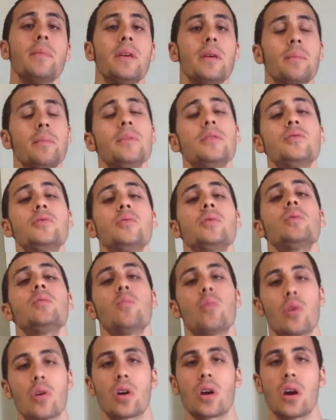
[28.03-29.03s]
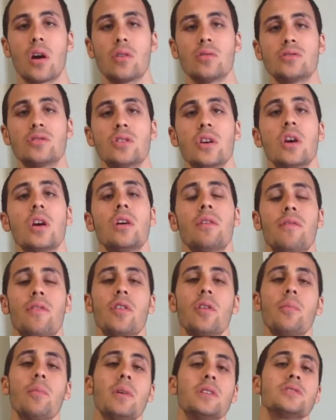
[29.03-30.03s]
in between workouts for
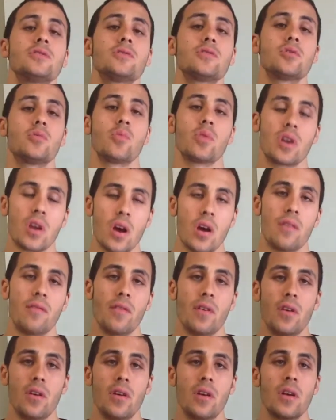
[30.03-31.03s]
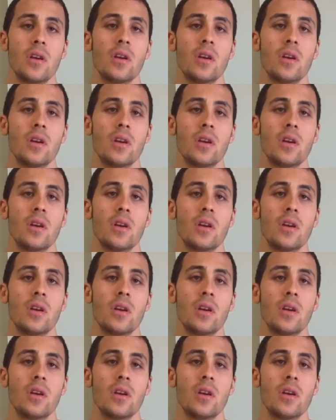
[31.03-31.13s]
your muscle to recover.